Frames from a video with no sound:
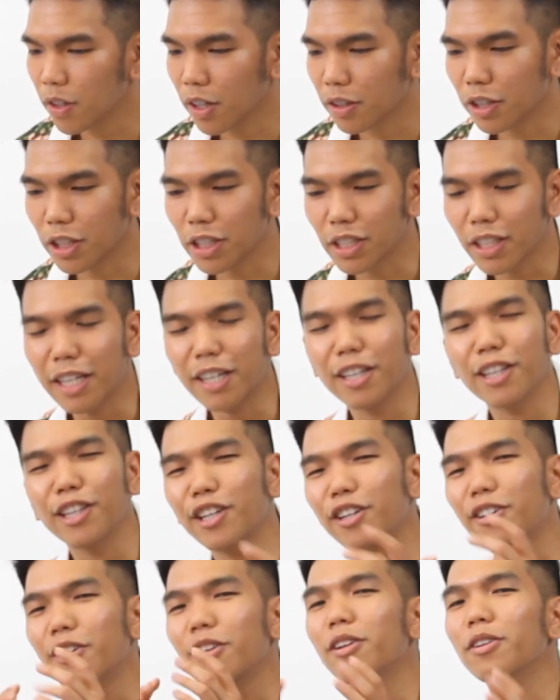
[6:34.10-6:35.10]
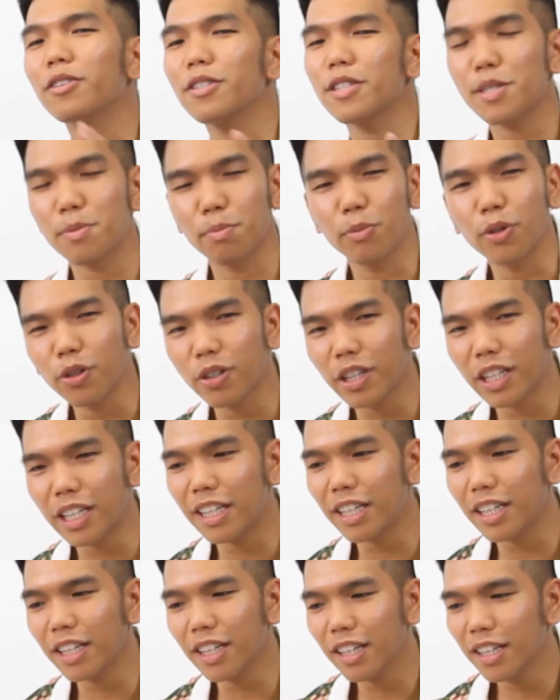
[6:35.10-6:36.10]
There's like a little
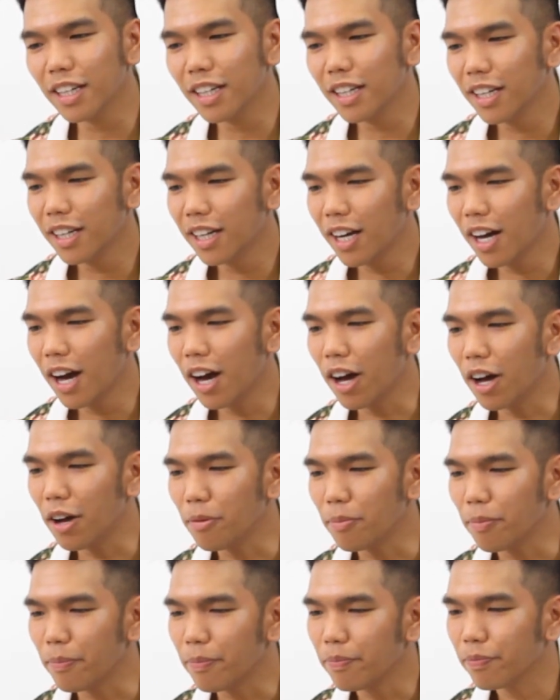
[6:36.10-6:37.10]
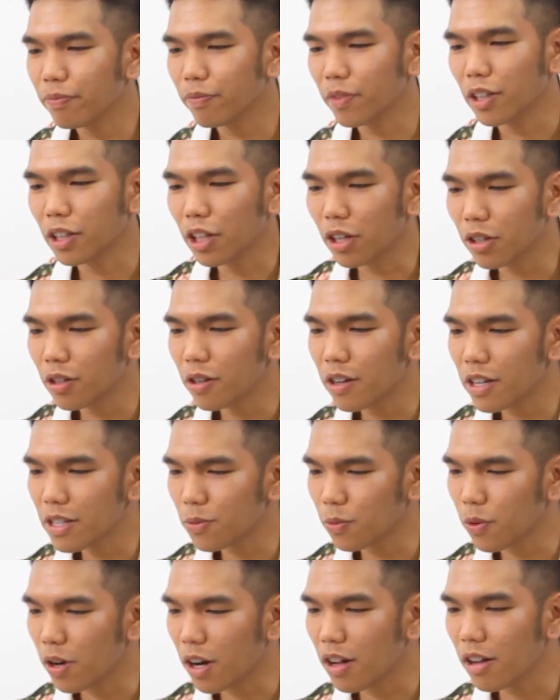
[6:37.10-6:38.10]
smoothie logo as
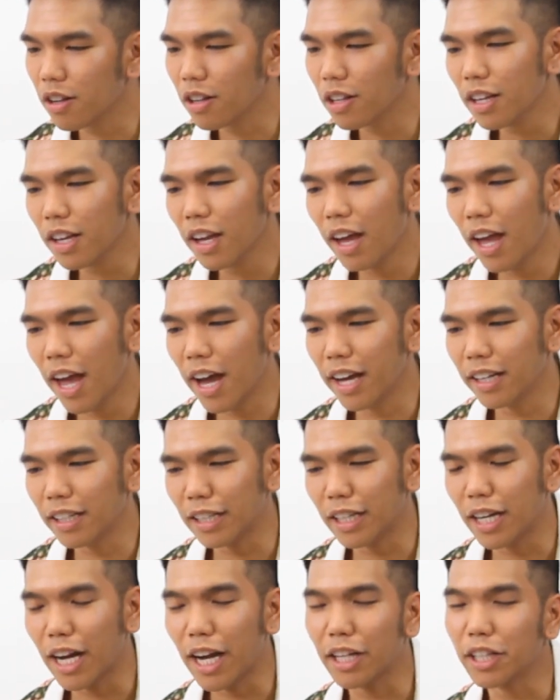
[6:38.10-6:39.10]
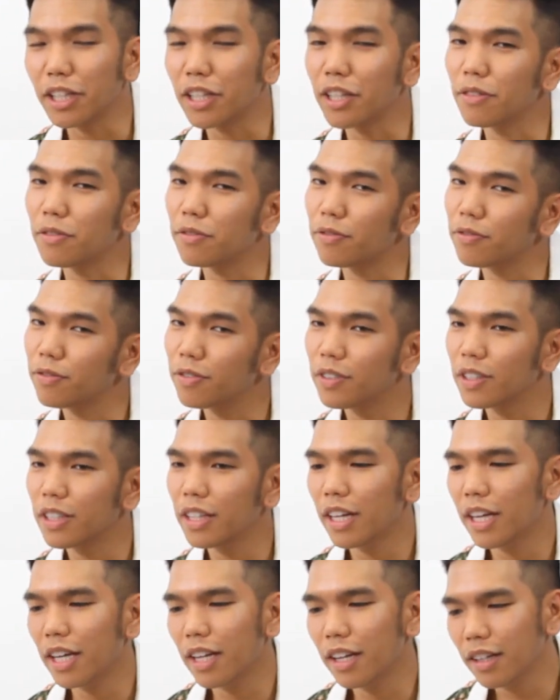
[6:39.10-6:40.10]
well, and it kind of
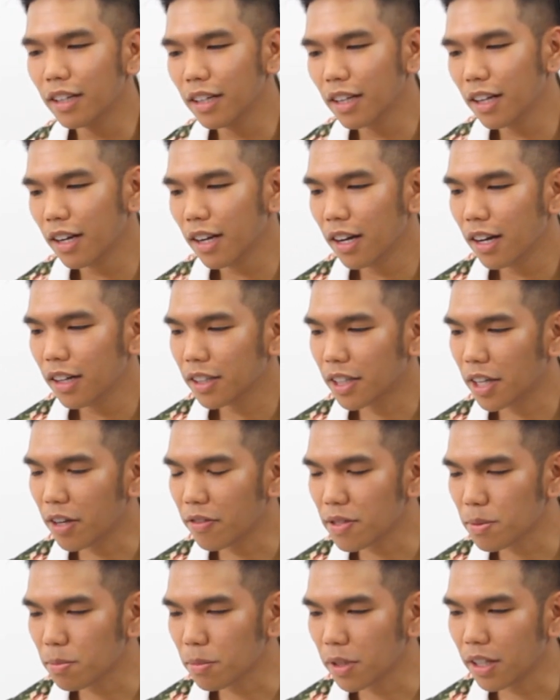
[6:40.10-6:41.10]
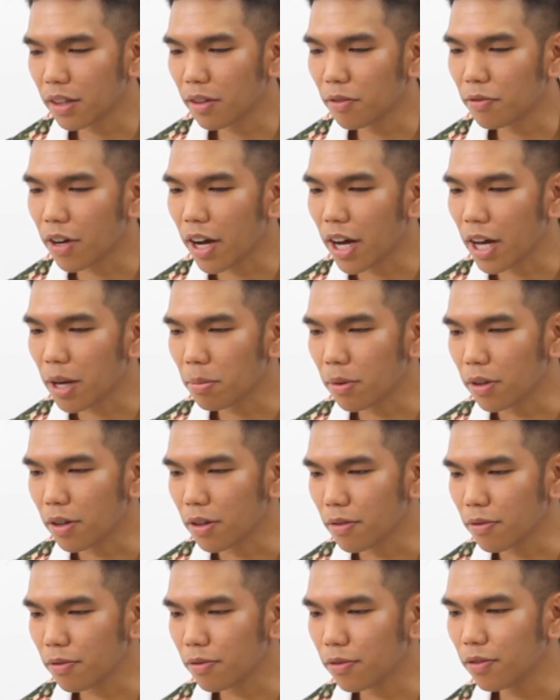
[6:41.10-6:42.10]
gives me the vibe
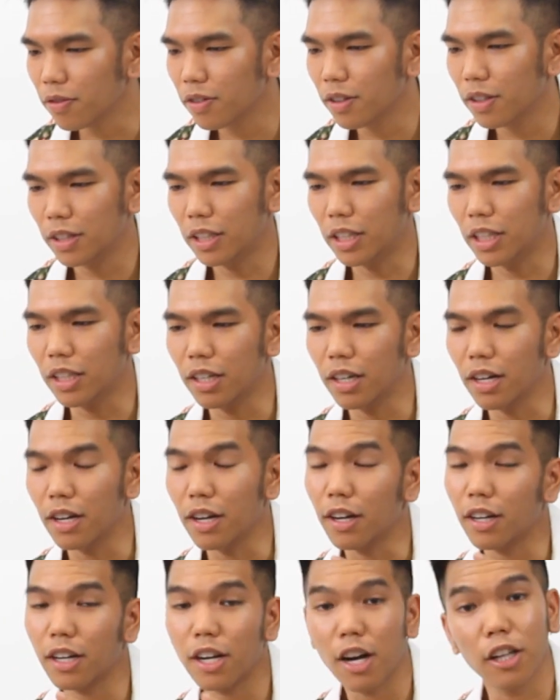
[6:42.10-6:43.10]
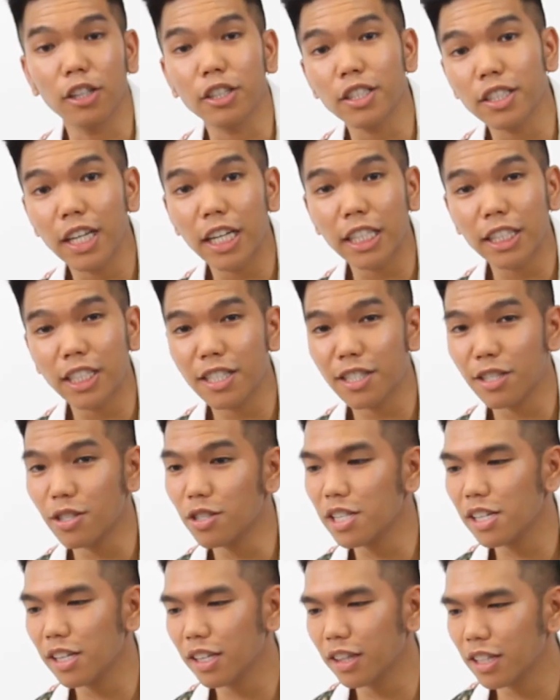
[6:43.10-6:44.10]
of the colors that she's
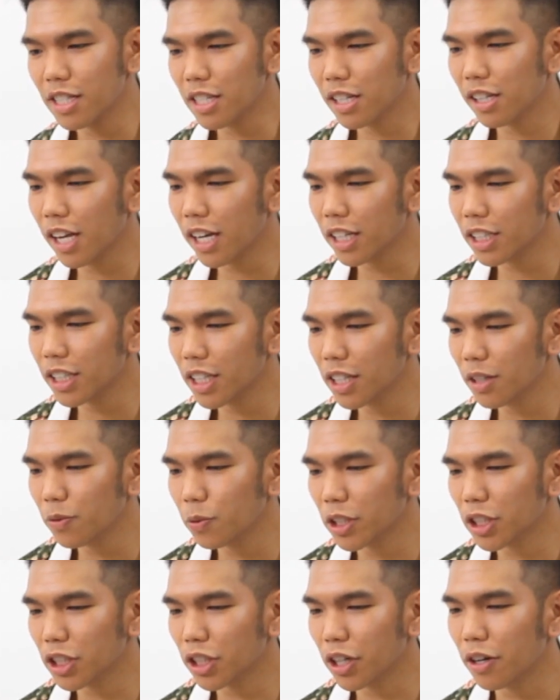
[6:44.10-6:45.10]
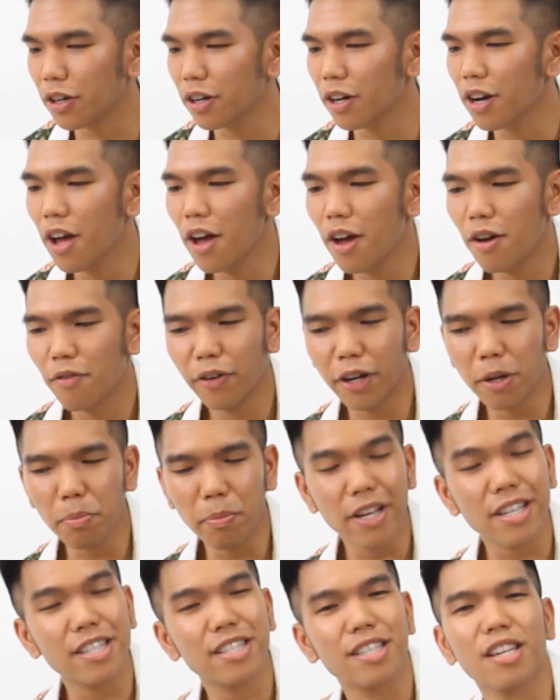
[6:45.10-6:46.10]
using in this collection, which are very
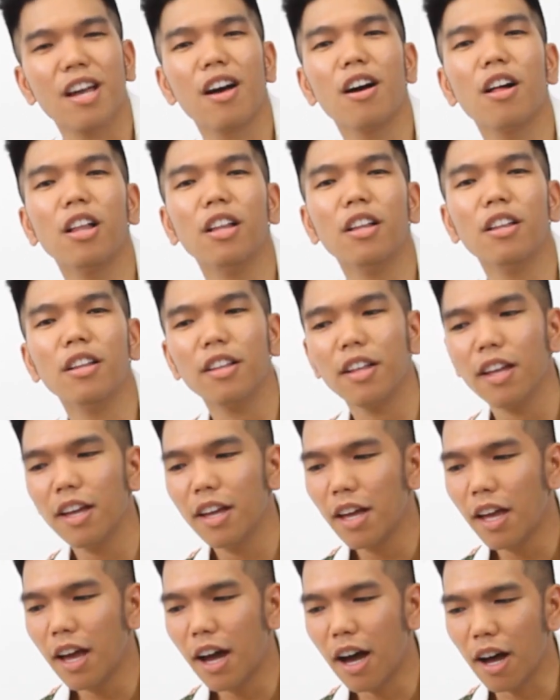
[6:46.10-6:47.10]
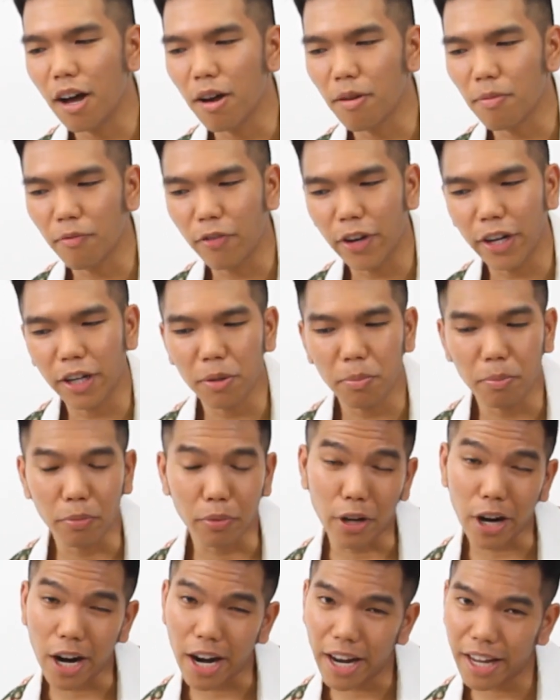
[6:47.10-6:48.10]
pastel, very
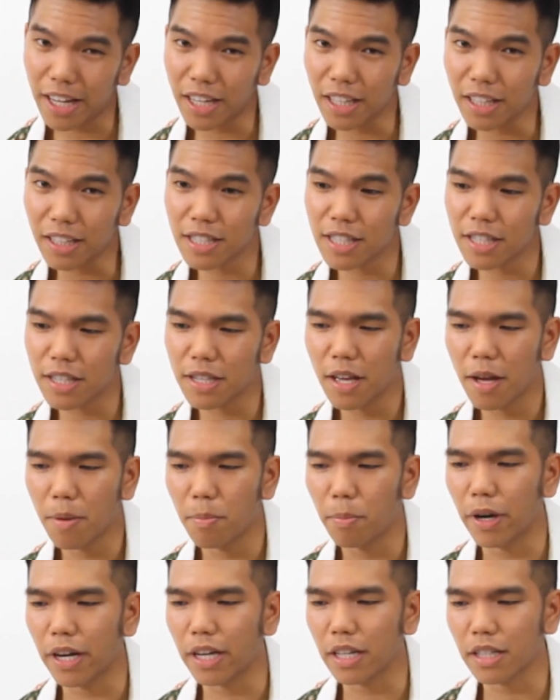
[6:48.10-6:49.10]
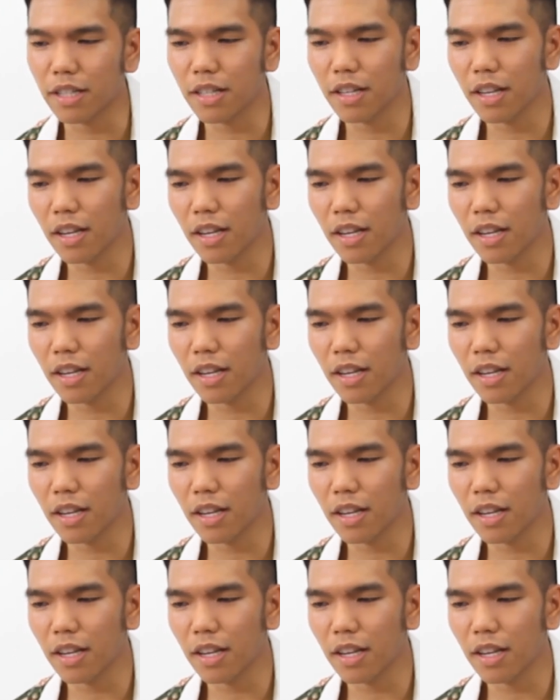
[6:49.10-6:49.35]
bright, but